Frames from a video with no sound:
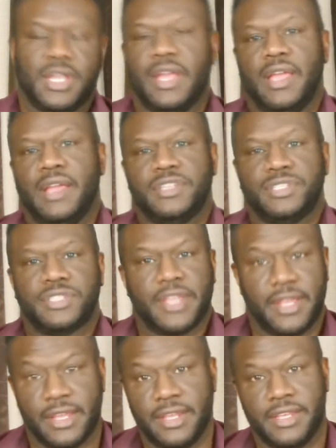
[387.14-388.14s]
I just
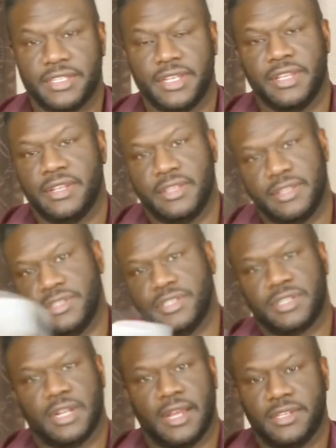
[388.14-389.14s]
take it easy and it
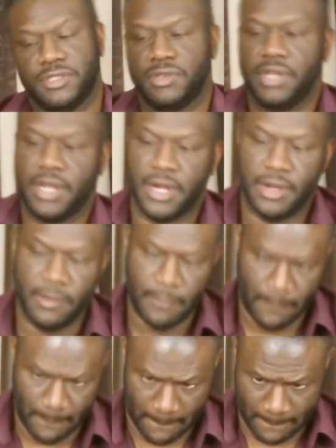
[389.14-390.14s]
just glides through the air.
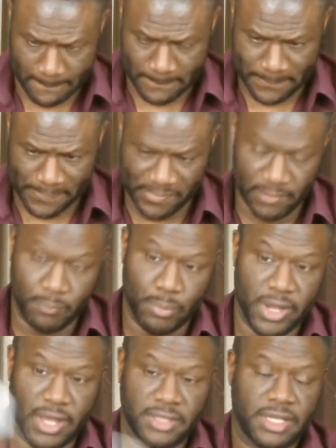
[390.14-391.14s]

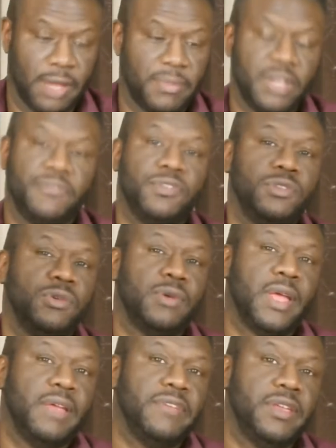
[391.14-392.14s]
But if you do
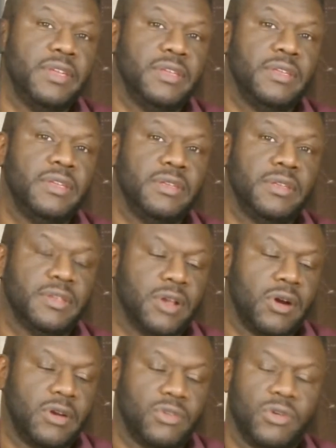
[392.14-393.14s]
heavy,
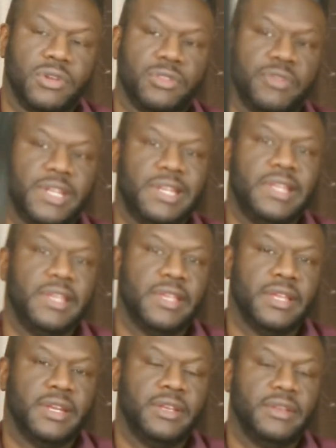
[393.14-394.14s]
hardcore
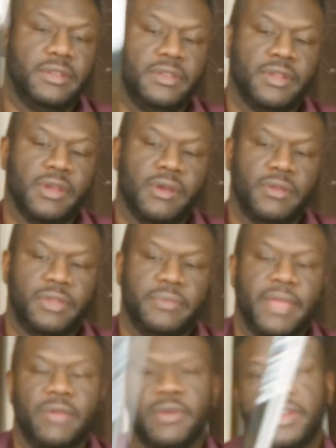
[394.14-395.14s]
3D, and you
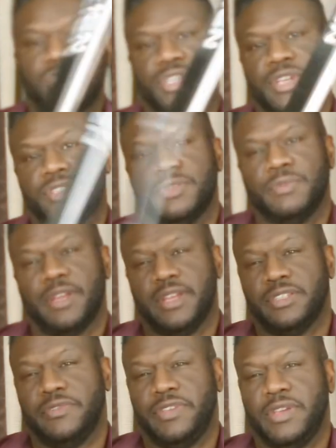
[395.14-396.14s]
may want to change your
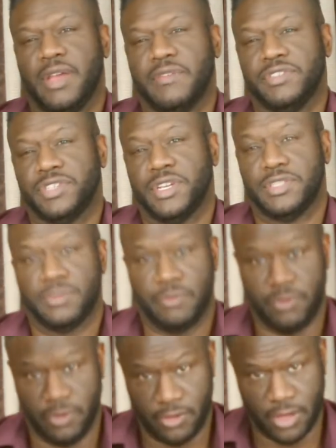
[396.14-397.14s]
blades if you haven't changed them
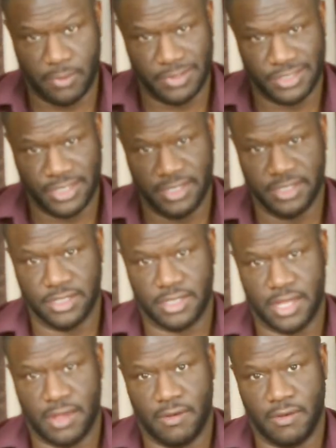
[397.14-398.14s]
for a couple of
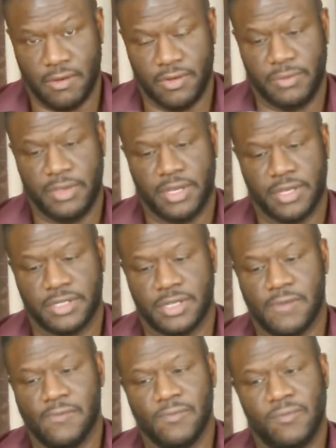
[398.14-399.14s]
seasons now, only because
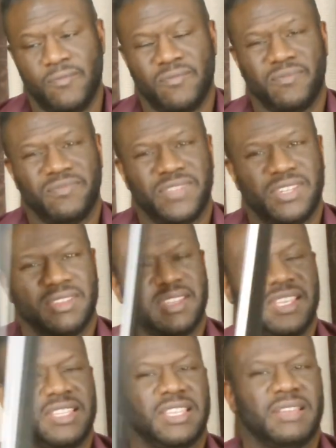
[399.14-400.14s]

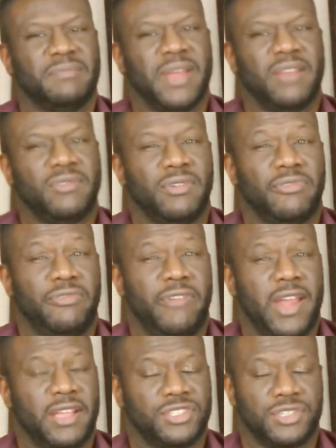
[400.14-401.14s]
they get that micro
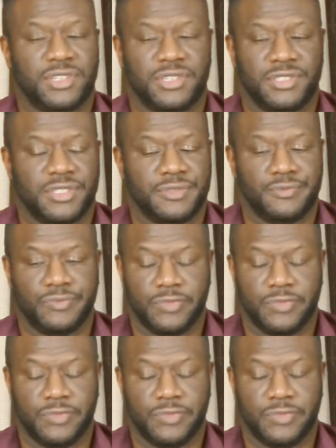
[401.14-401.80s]
fractures, and